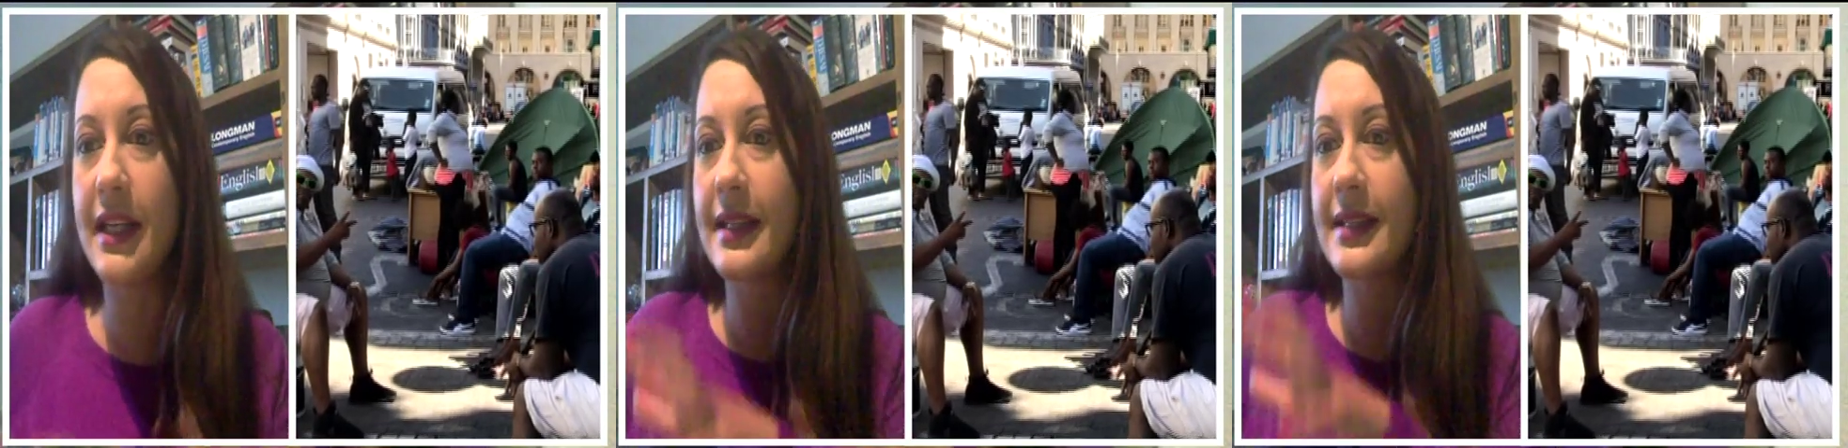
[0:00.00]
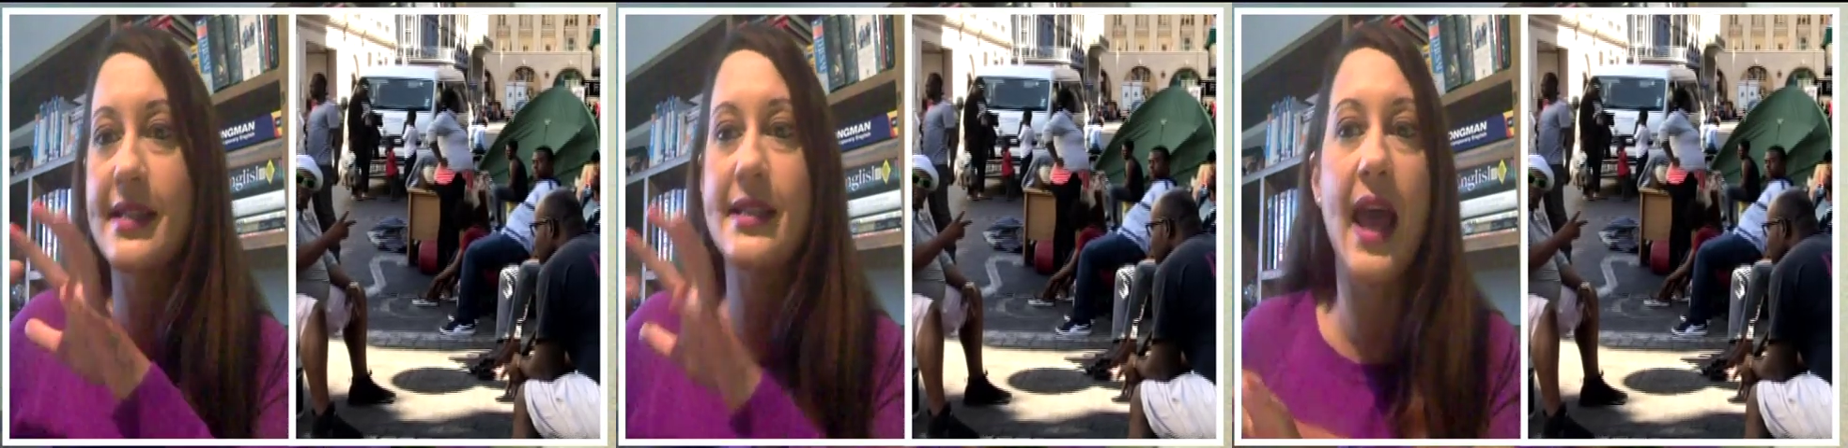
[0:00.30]
either
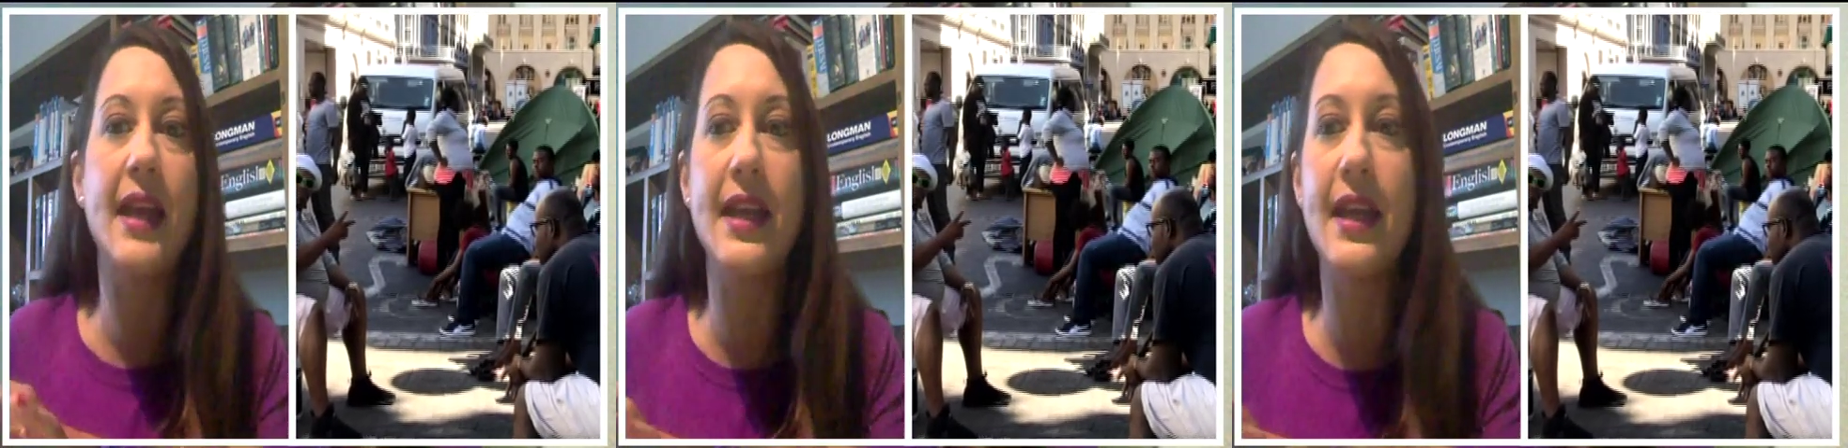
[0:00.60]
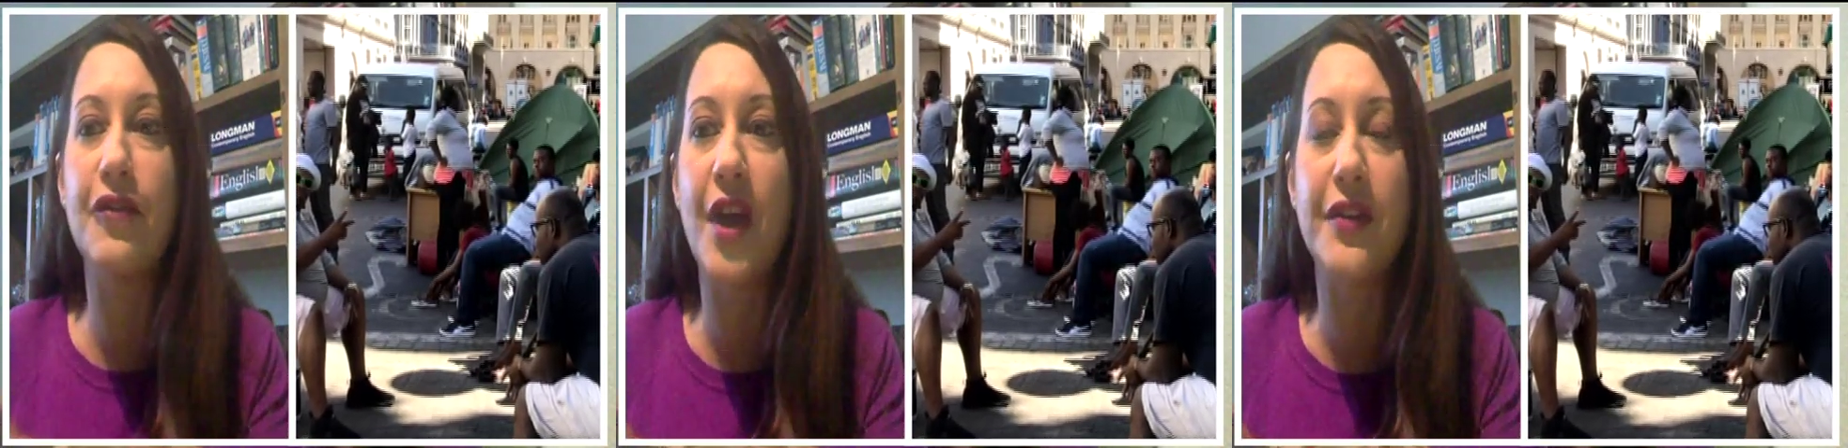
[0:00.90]

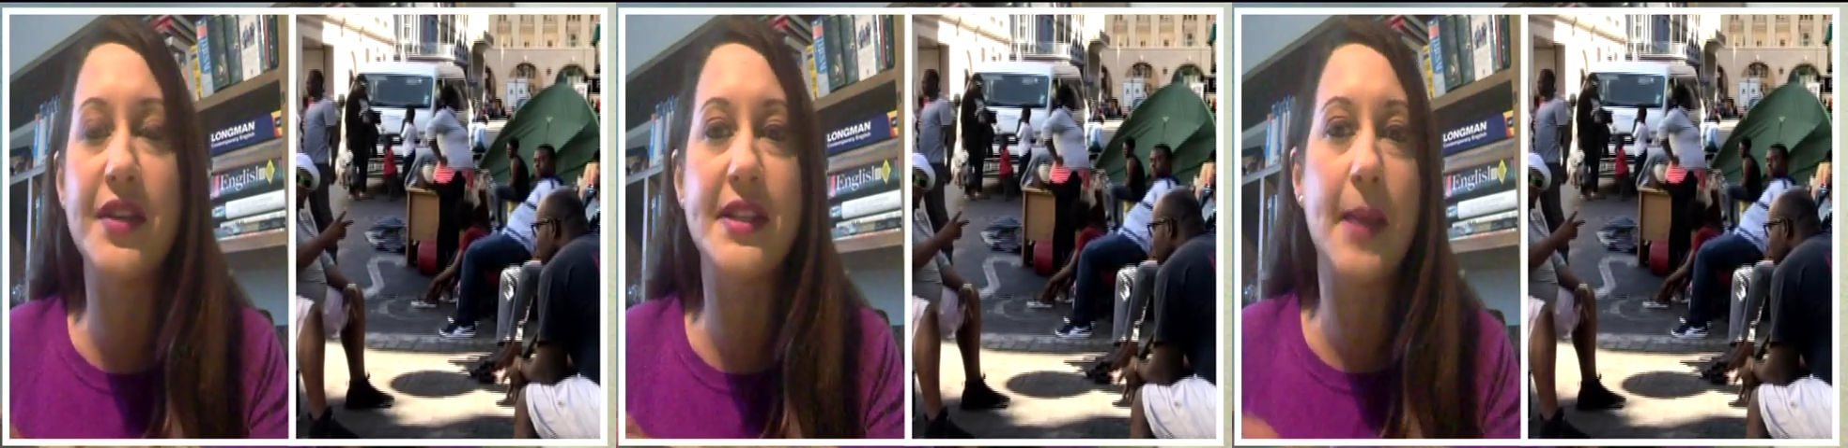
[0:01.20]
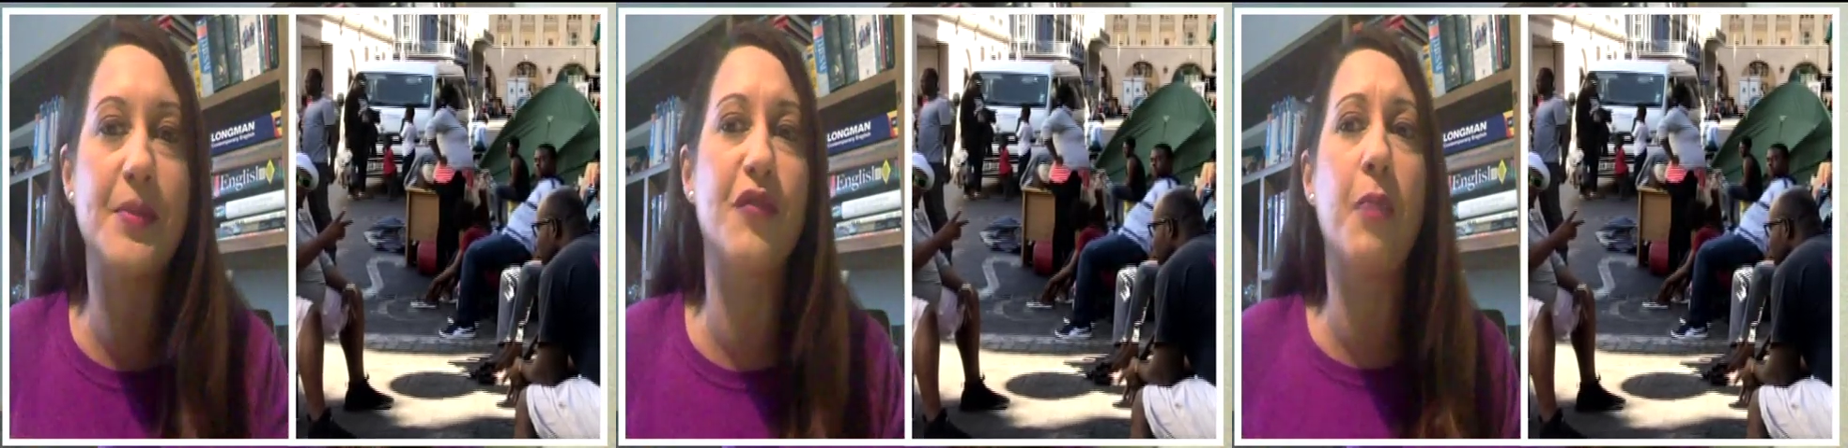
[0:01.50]
standing in front of the
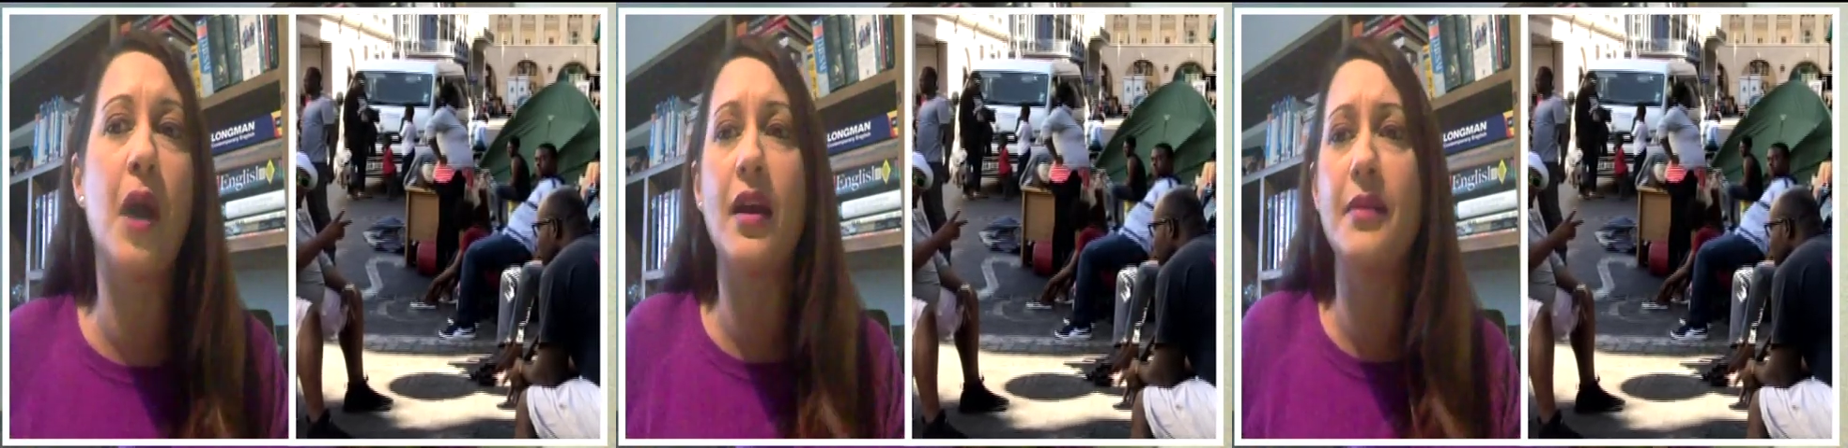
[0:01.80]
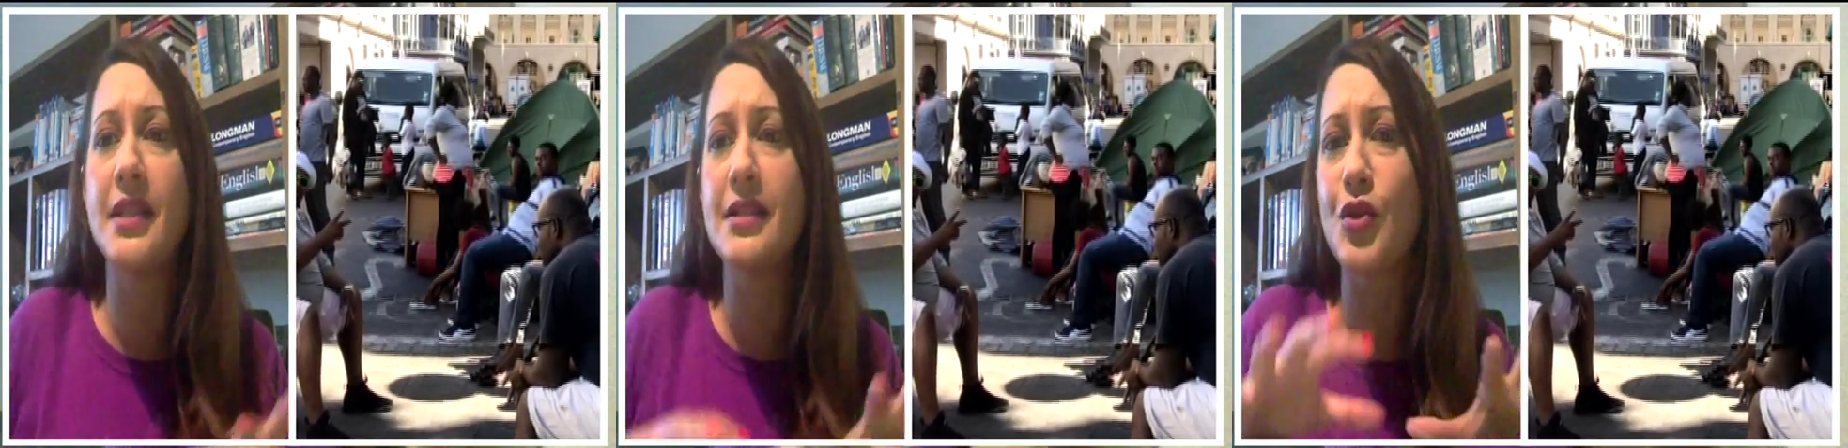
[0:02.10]
steps of
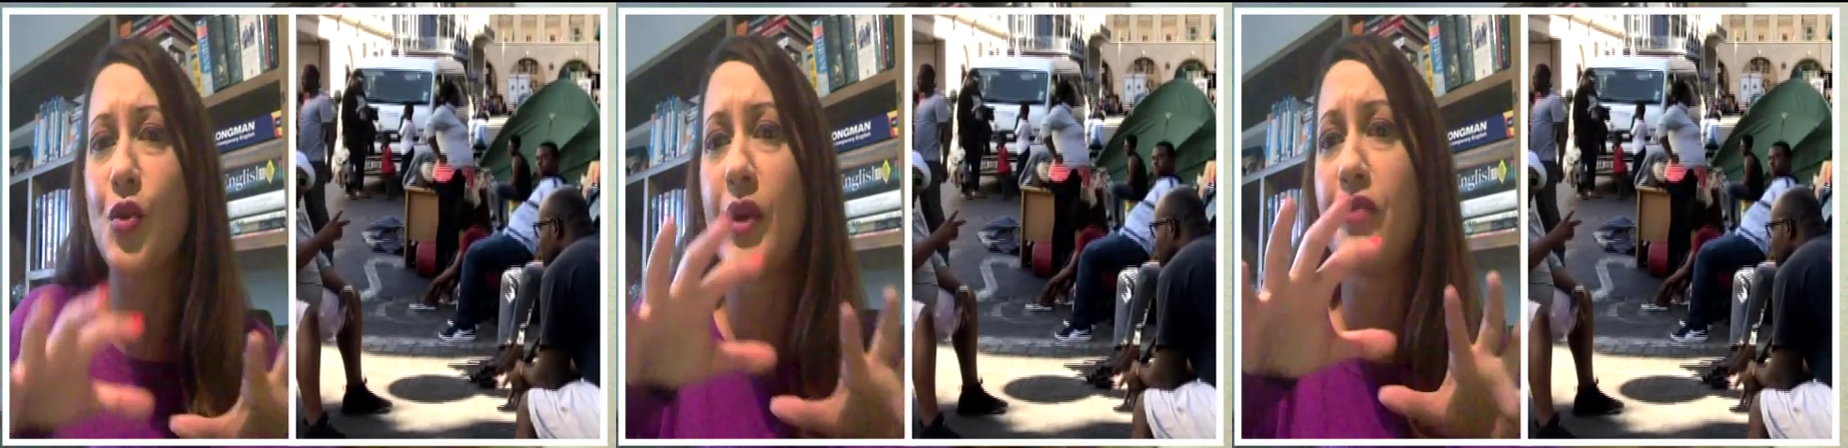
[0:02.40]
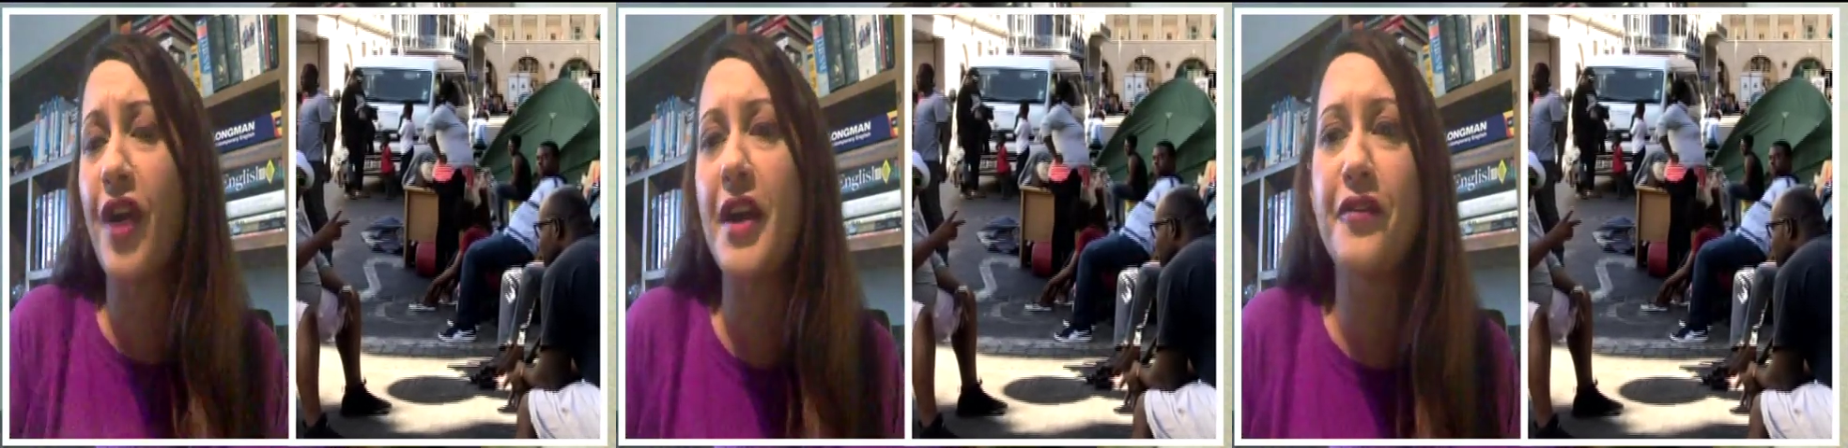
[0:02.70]
Parliament or
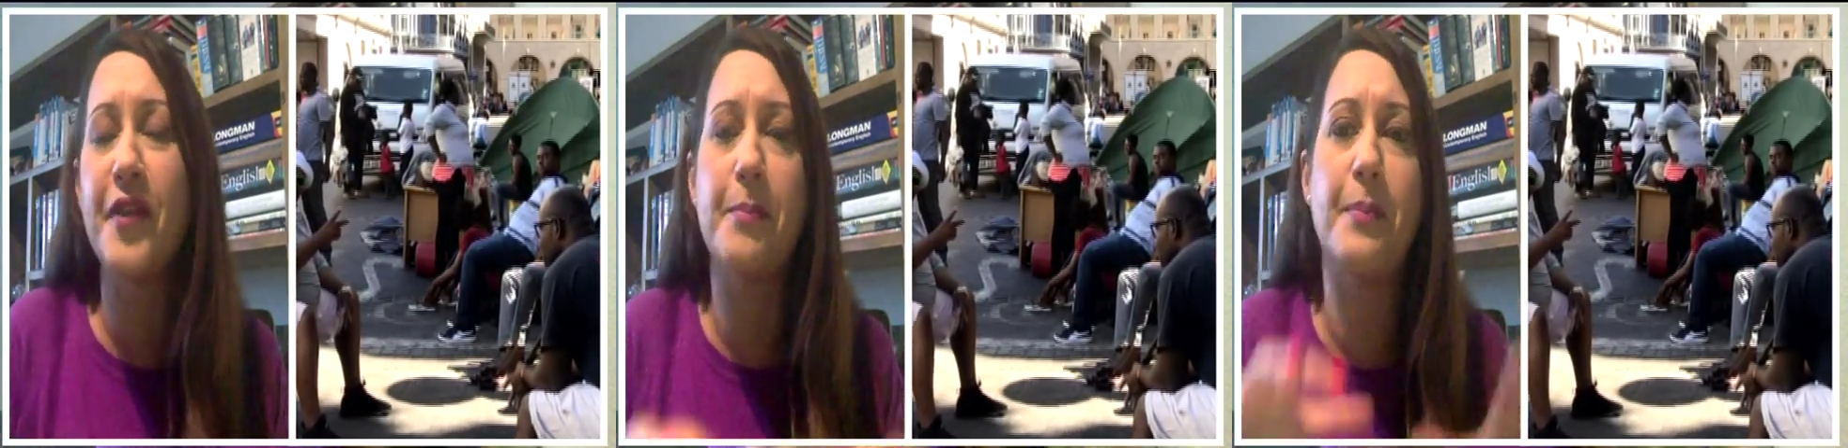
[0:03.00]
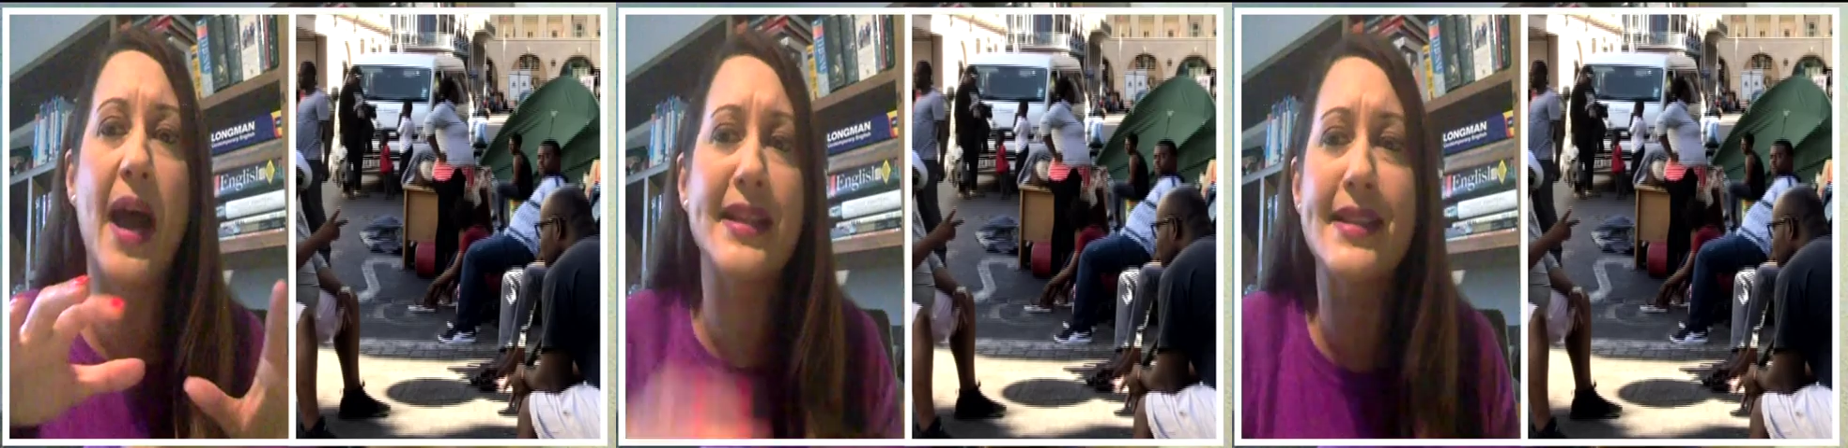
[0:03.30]
in front of the
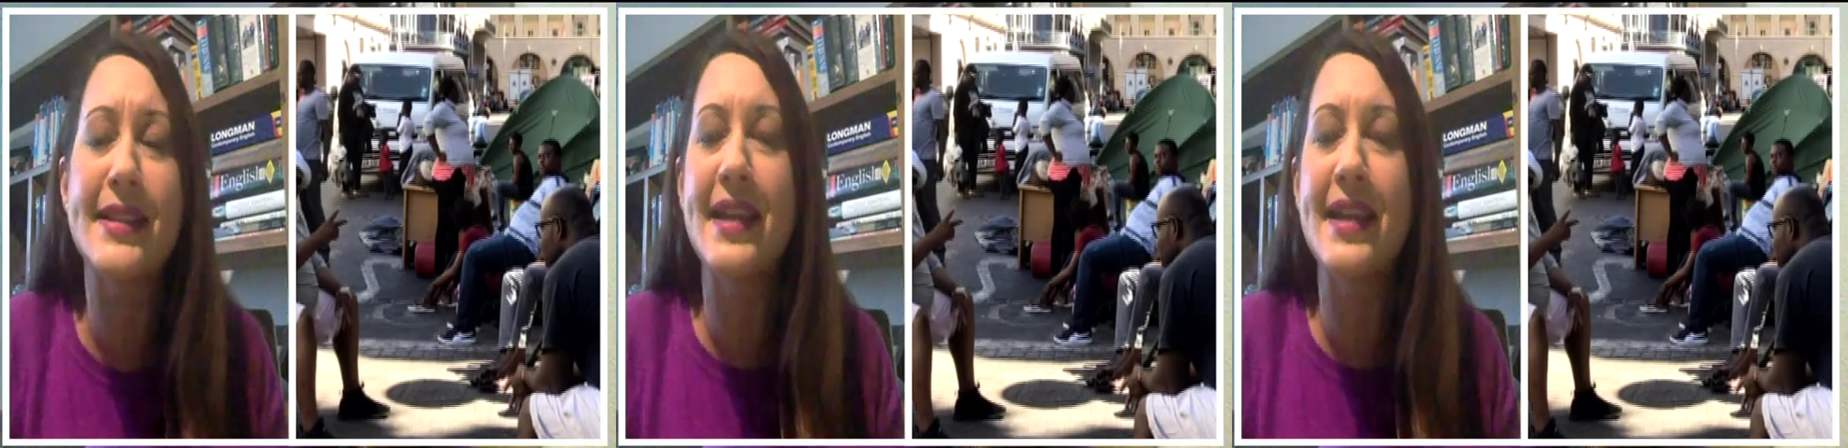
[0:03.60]
bus,